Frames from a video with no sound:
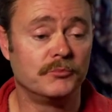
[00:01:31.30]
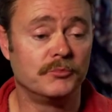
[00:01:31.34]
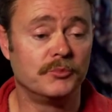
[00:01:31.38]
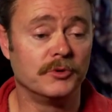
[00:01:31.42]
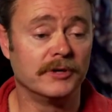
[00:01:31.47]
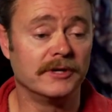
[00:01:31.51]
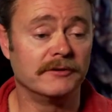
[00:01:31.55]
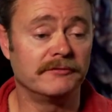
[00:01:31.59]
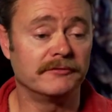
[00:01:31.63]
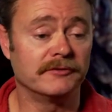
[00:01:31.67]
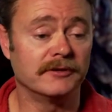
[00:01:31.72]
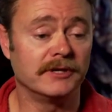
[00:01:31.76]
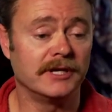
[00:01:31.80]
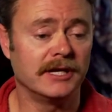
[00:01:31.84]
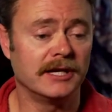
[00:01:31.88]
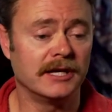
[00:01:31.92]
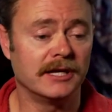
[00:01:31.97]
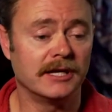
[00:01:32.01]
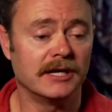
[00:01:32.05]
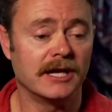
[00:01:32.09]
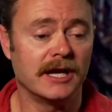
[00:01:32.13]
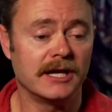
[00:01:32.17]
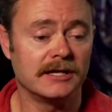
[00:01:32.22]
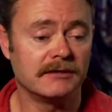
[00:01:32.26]

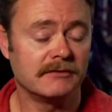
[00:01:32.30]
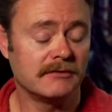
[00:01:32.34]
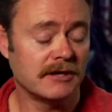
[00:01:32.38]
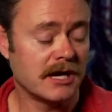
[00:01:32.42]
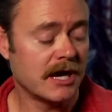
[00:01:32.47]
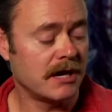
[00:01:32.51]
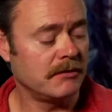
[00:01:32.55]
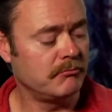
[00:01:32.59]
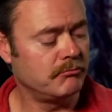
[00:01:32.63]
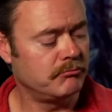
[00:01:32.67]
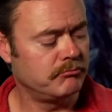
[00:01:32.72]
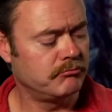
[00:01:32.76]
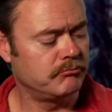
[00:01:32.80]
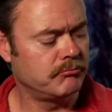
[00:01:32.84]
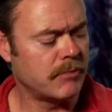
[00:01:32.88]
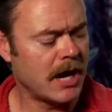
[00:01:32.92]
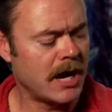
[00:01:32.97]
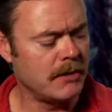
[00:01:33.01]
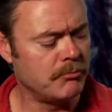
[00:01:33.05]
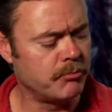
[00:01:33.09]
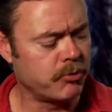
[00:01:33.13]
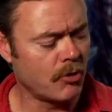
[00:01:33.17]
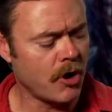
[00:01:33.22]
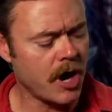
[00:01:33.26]
briefly, and
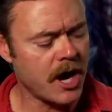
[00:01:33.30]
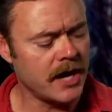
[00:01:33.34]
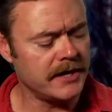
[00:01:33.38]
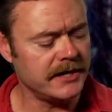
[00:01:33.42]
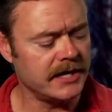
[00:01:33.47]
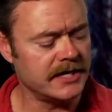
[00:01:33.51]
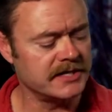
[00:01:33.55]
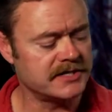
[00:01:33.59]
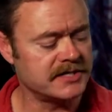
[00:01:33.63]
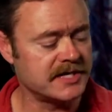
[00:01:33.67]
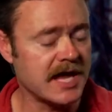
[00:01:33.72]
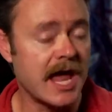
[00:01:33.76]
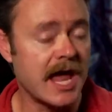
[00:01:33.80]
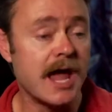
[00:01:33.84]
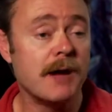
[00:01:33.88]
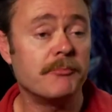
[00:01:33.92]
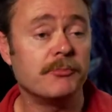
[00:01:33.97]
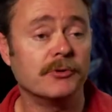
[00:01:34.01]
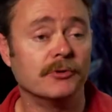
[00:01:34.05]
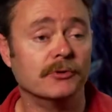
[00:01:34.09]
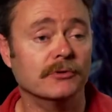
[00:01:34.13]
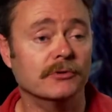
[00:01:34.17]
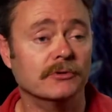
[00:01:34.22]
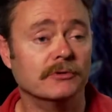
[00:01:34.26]
I brought a
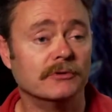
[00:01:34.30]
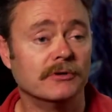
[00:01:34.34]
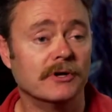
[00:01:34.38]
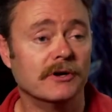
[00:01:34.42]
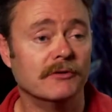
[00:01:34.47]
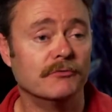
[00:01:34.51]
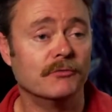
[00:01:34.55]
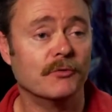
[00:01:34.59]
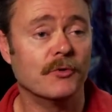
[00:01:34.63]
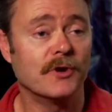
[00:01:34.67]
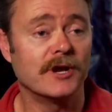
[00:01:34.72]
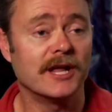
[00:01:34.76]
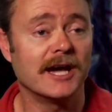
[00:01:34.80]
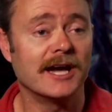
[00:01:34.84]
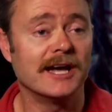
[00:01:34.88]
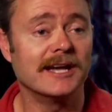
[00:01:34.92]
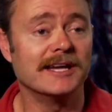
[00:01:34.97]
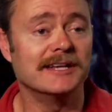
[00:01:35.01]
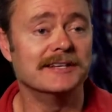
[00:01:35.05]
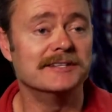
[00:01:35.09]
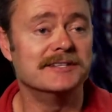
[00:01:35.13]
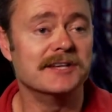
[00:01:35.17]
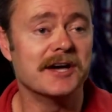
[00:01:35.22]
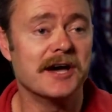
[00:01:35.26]
sample of what I
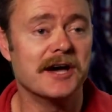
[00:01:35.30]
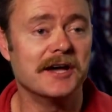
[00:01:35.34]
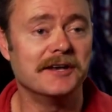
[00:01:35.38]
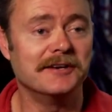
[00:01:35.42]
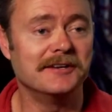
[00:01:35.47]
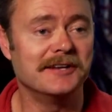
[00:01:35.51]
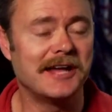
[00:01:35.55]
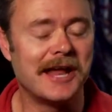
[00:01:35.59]
had done.